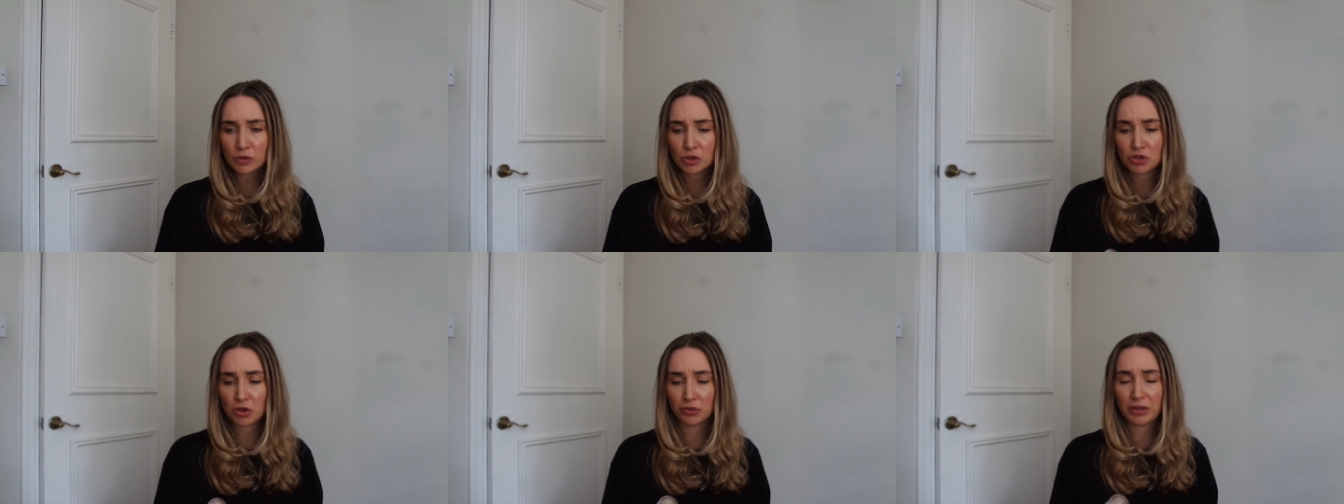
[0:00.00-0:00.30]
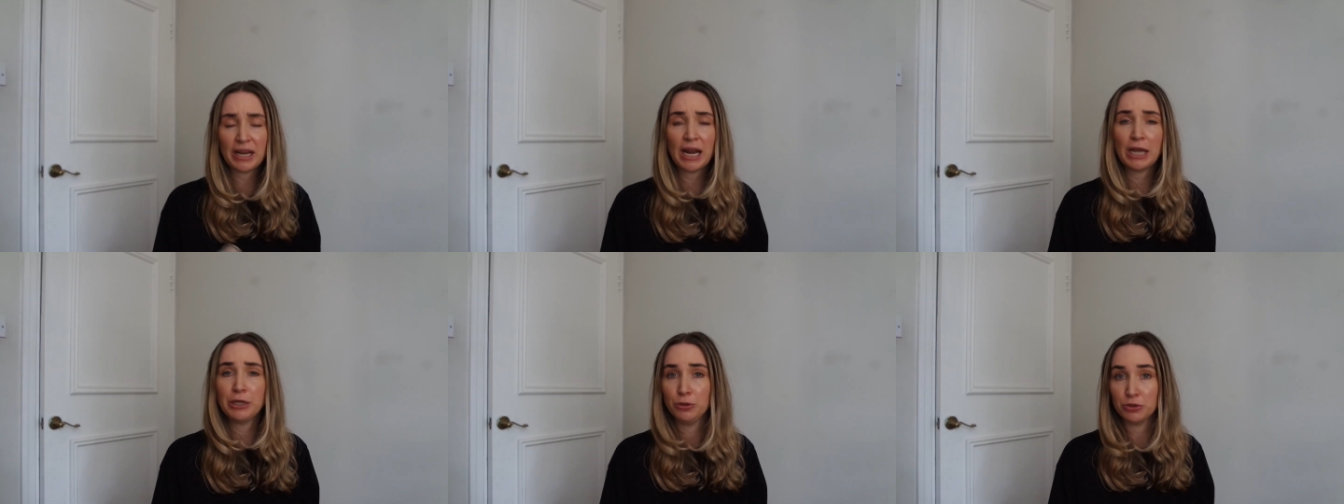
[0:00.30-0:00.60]
So
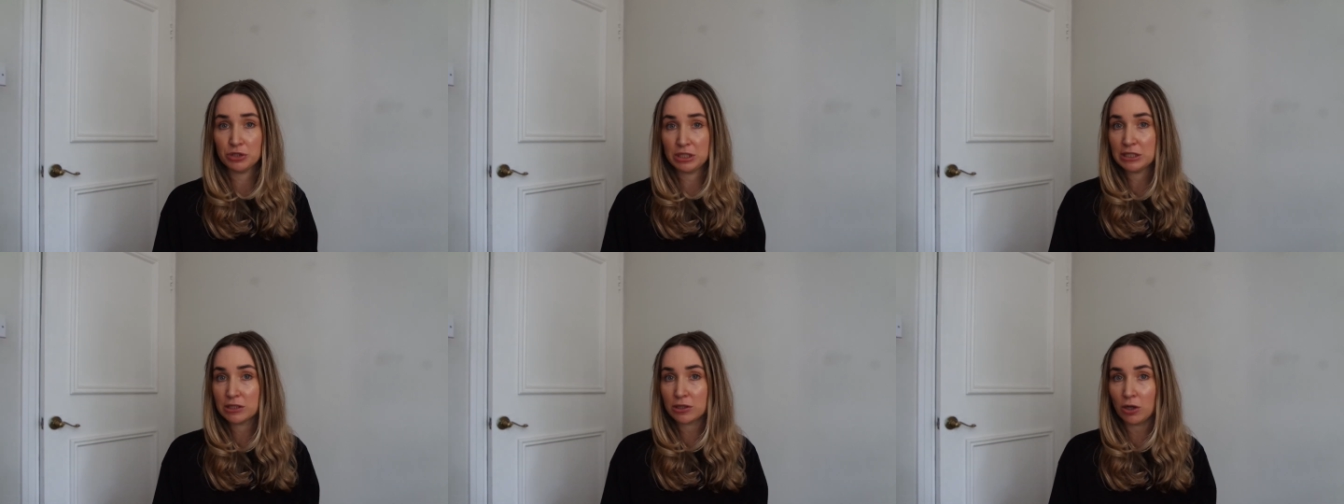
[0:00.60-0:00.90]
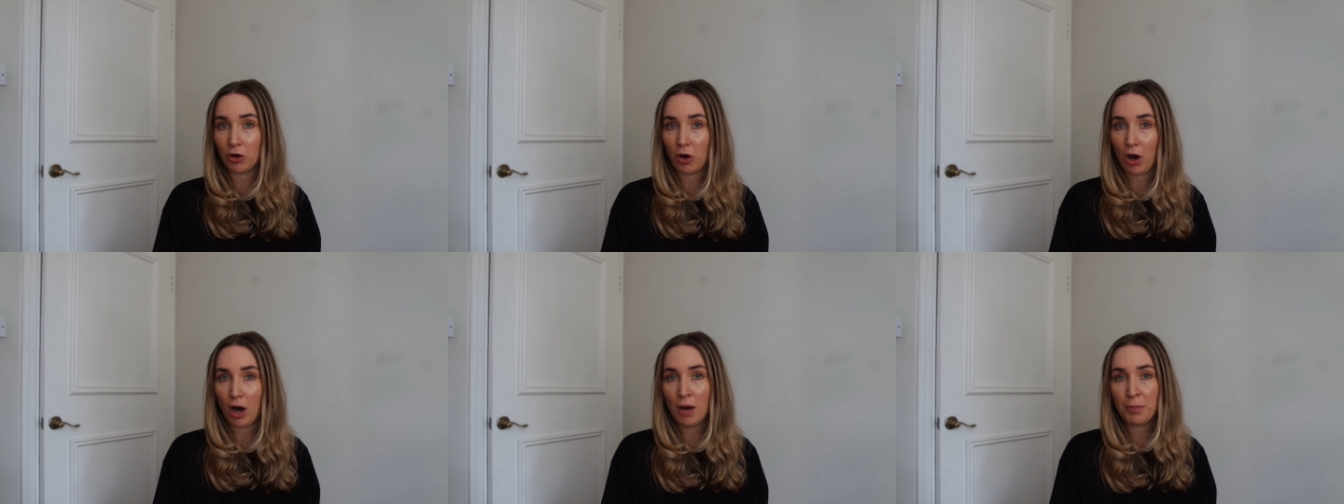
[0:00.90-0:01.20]
then I usually
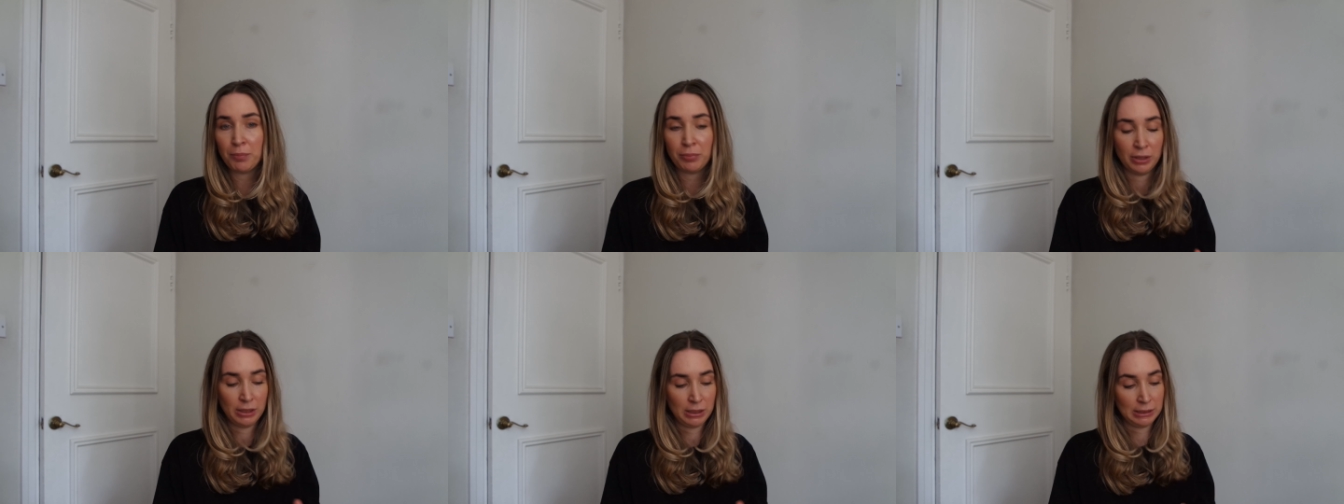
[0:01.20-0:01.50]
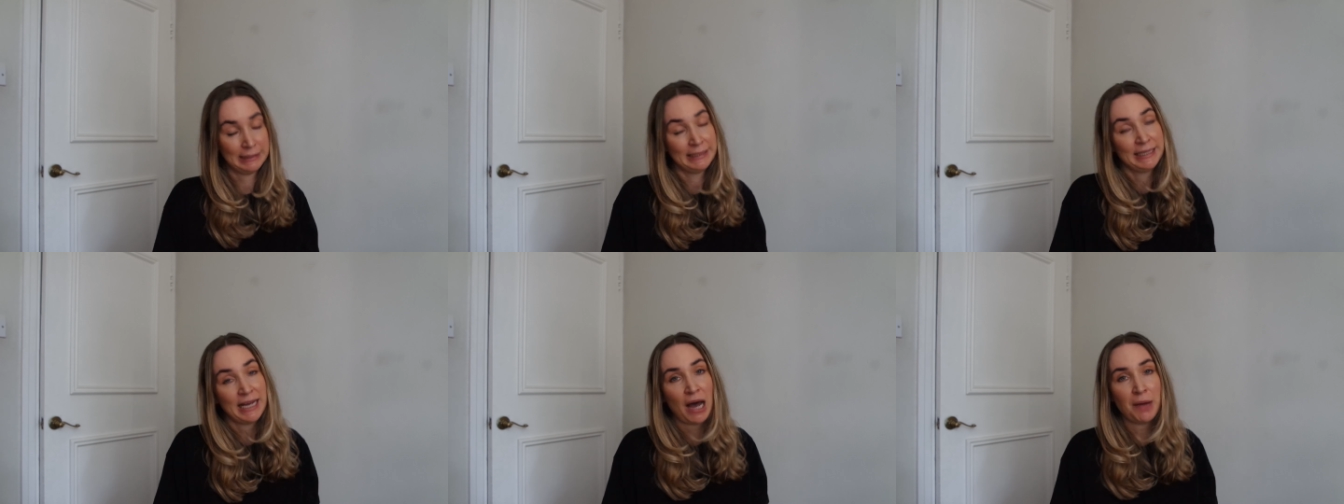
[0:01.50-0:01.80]
stock up.
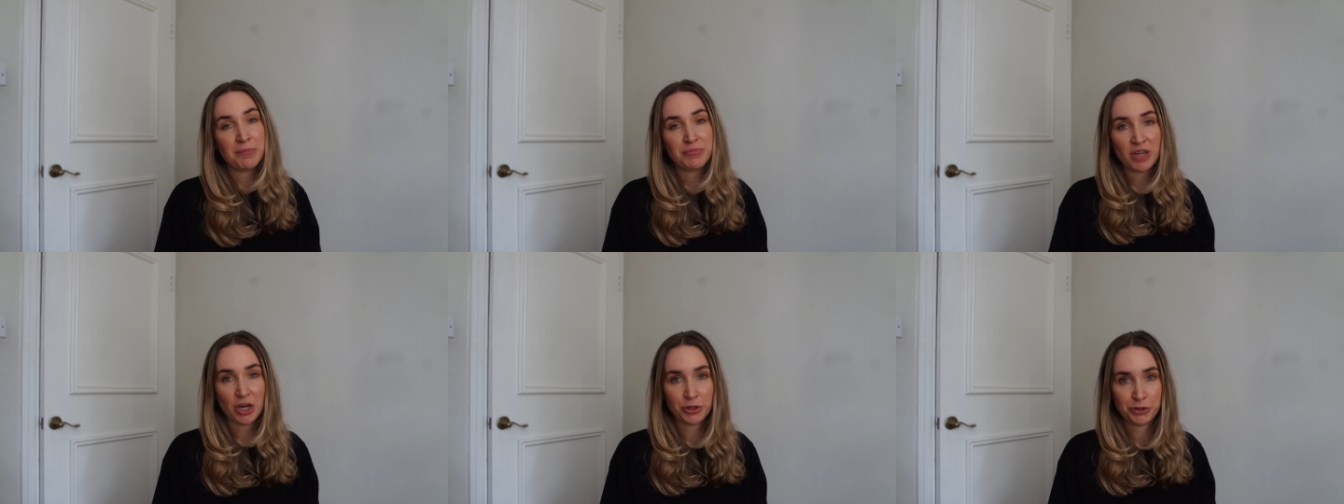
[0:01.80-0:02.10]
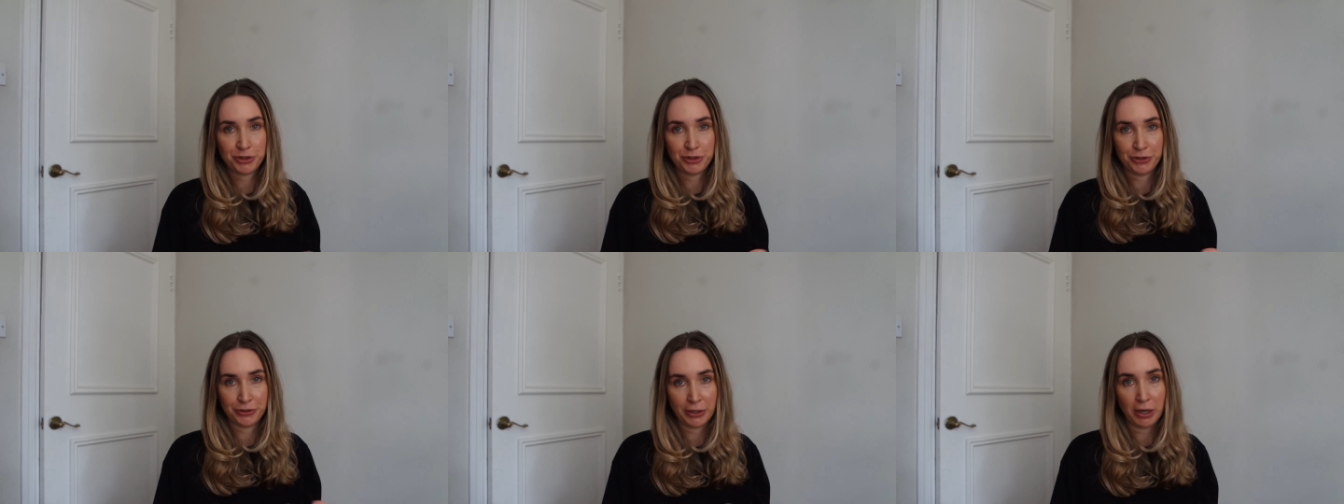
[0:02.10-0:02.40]
I'm
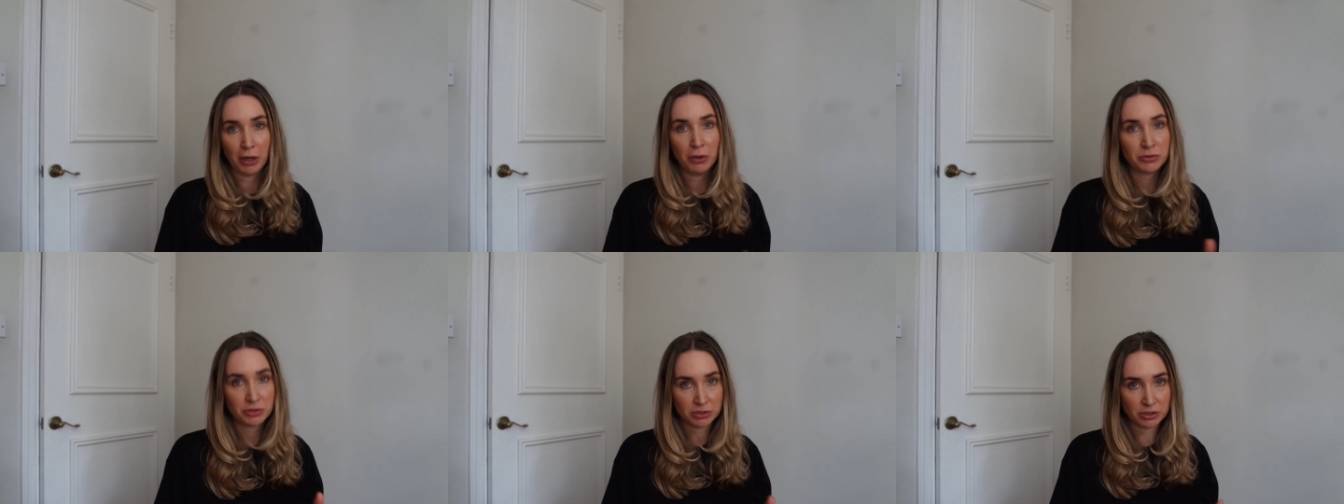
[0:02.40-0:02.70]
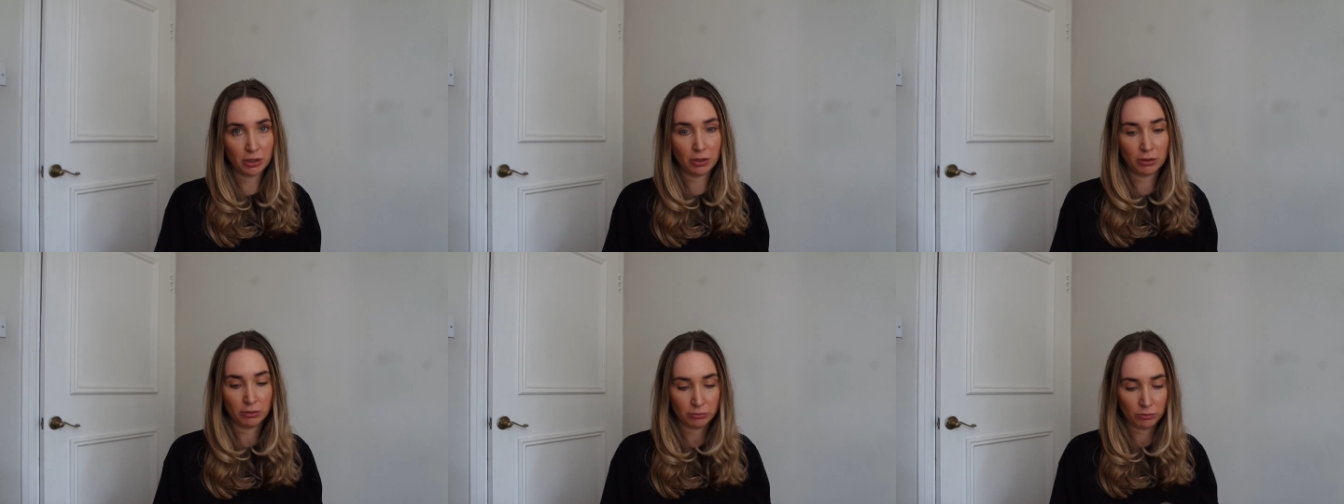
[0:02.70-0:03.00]
Dutch, you know,
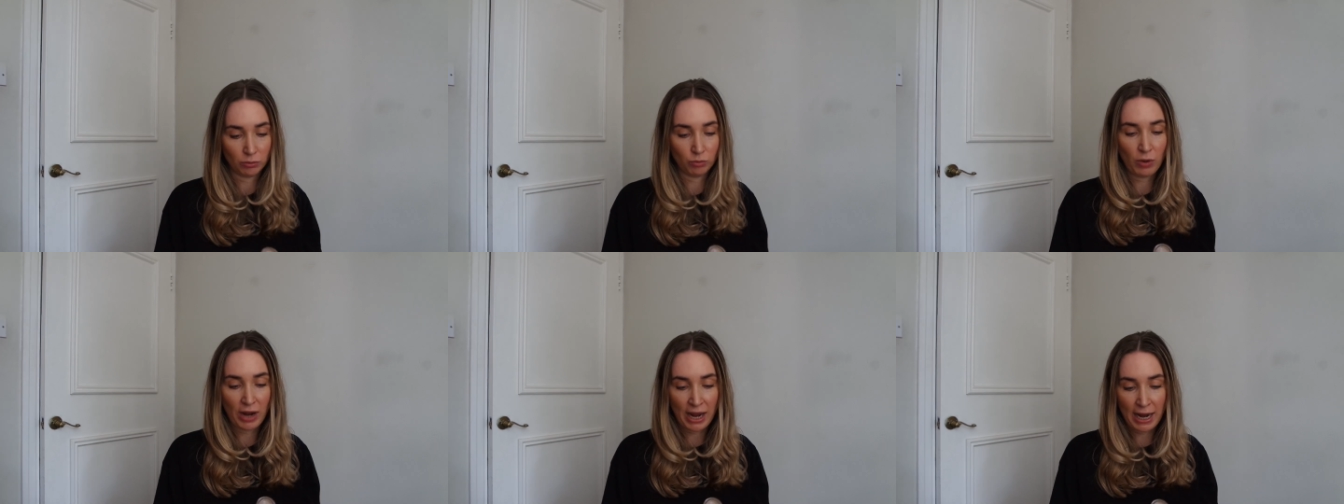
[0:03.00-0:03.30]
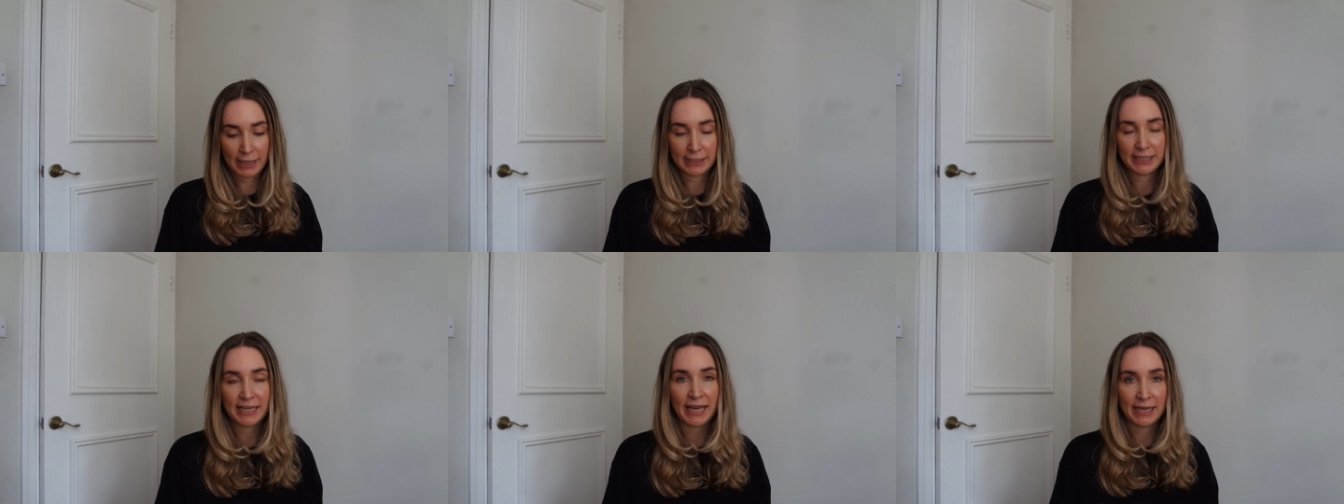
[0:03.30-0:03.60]
so
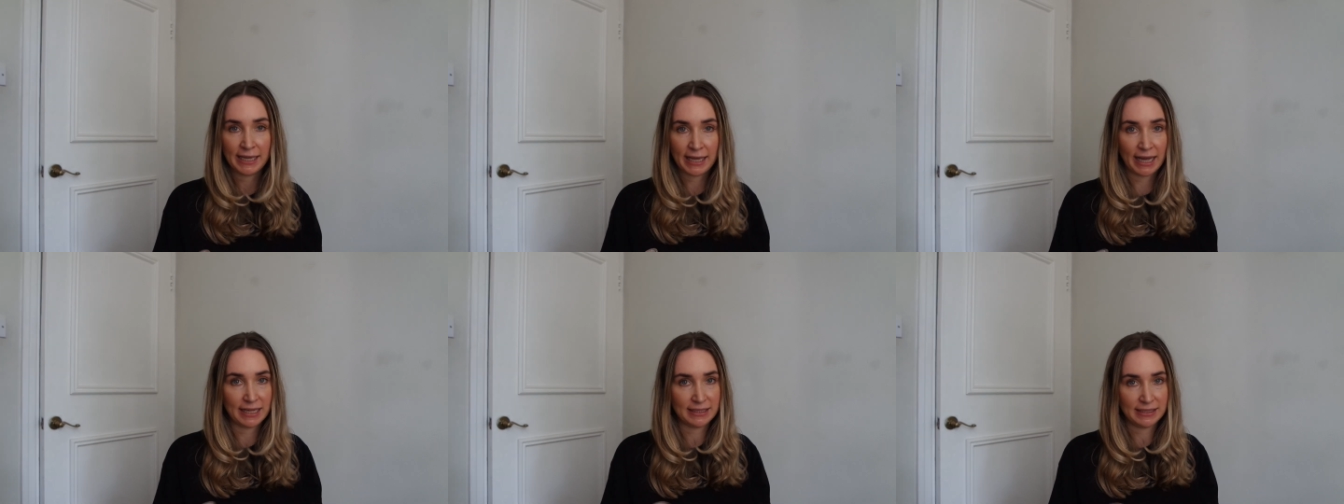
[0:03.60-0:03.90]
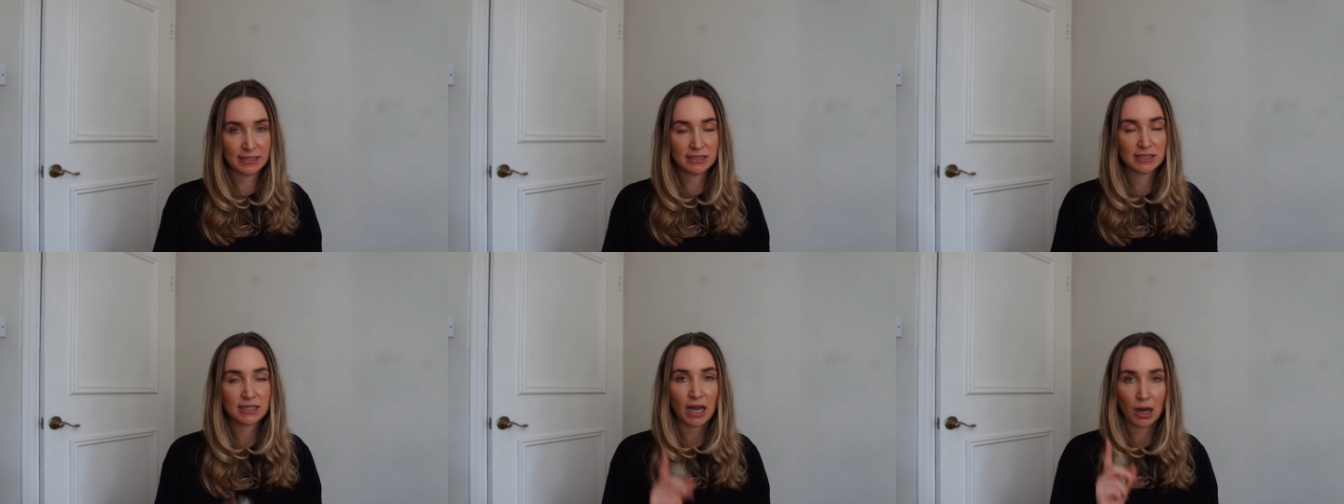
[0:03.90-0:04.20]
where I can get a
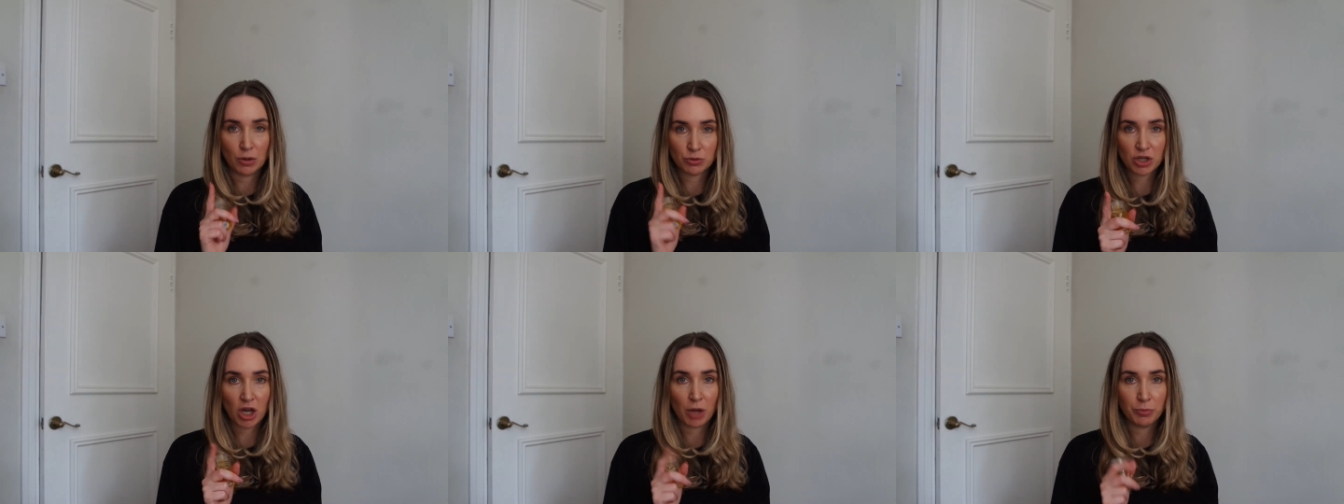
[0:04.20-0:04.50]
discount,